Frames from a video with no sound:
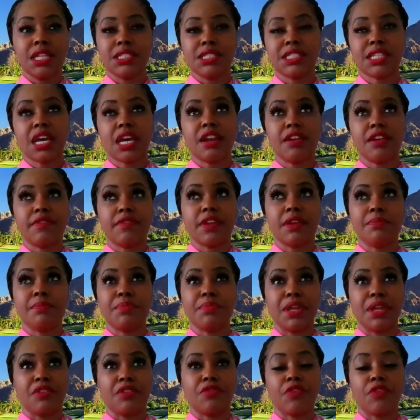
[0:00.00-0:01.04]
instead of
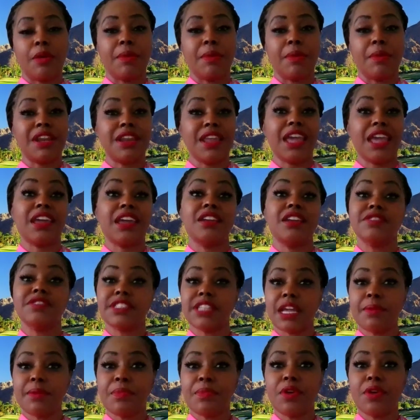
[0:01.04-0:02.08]
it being from a negative
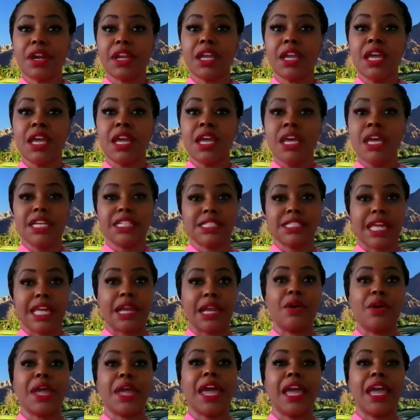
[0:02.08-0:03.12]
standpoint, it's
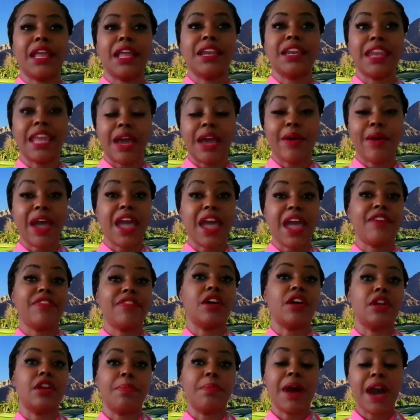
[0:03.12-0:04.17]
like, okay, now I have
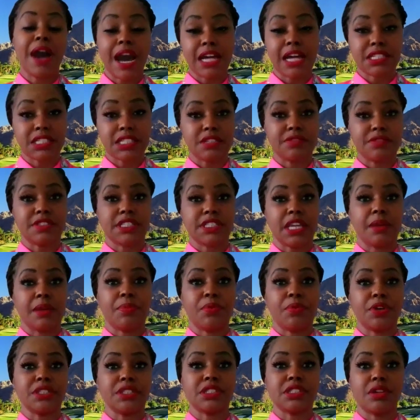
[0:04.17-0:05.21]
that on a positive
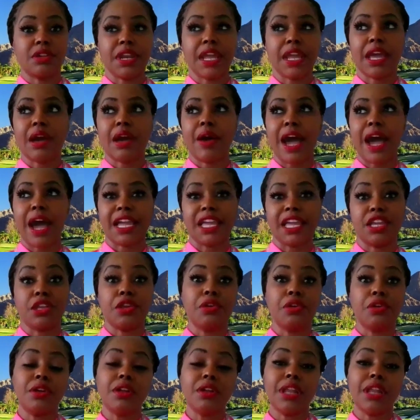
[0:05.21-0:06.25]
standpoint. So now I can
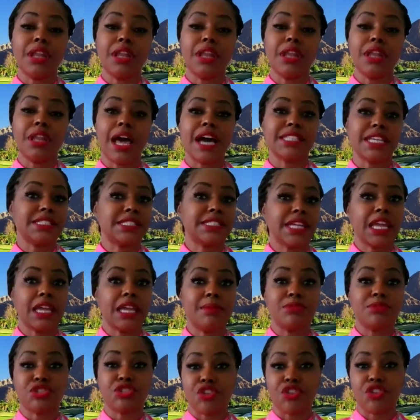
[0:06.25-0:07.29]
utilize that
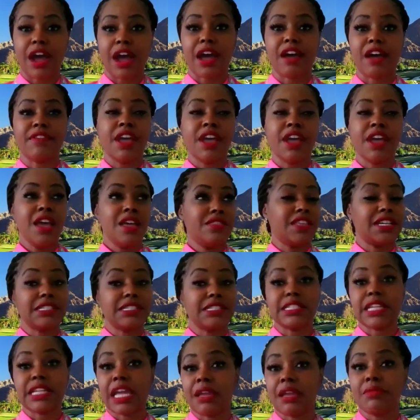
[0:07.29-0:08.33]
same drive,
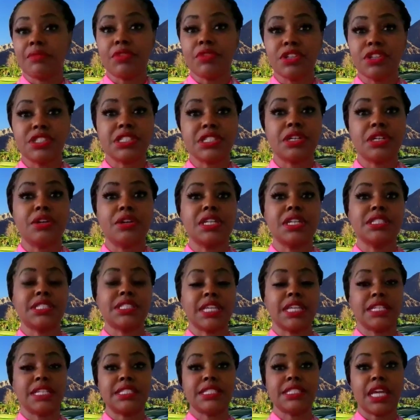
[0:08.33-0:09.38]
that same
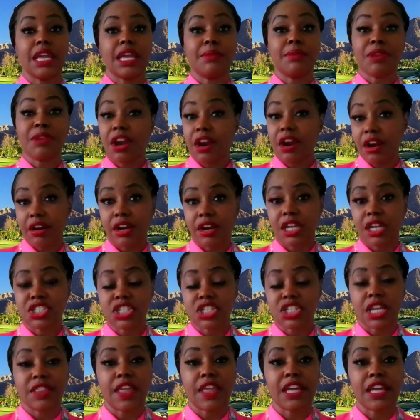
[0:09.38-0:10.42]
resilience, that same
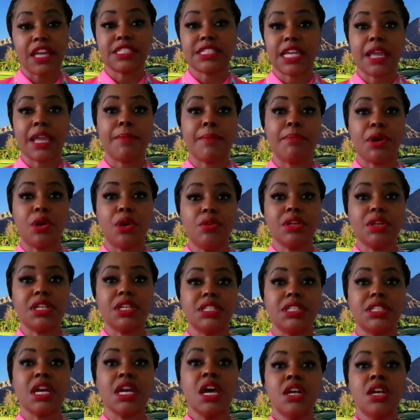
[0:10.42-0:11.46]
courage, and that same
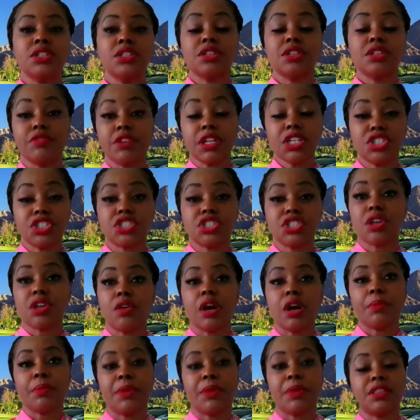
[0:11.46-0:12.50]
boldness to really
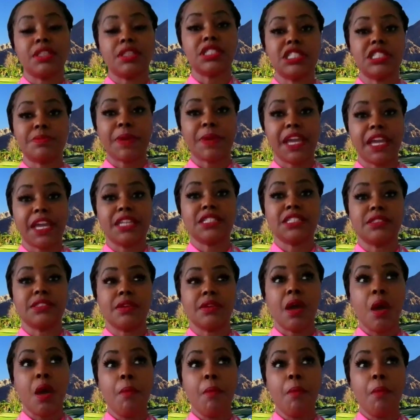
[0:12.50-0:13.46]
show up in this space